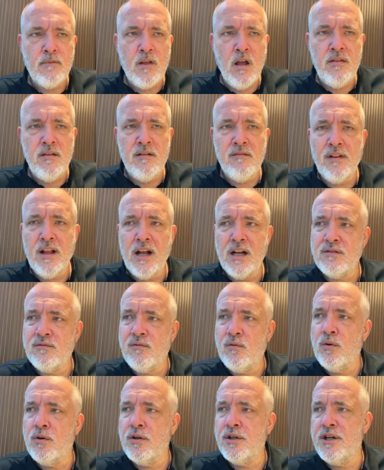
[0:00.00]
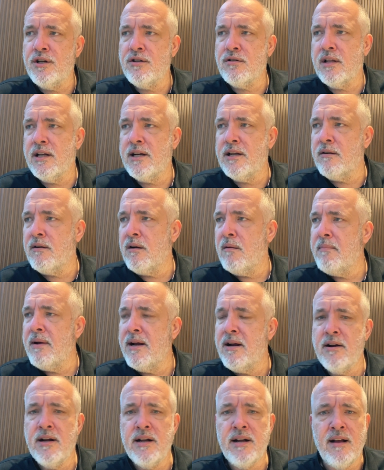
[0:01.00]
And then flash forward years later, I'm
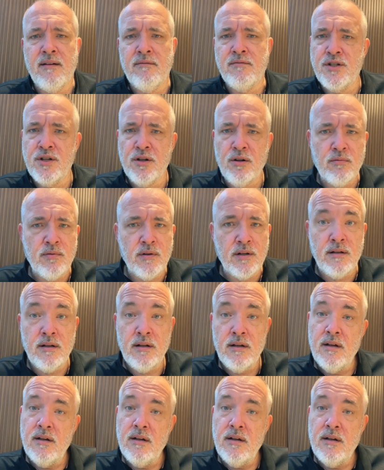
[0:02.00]
married, I have children,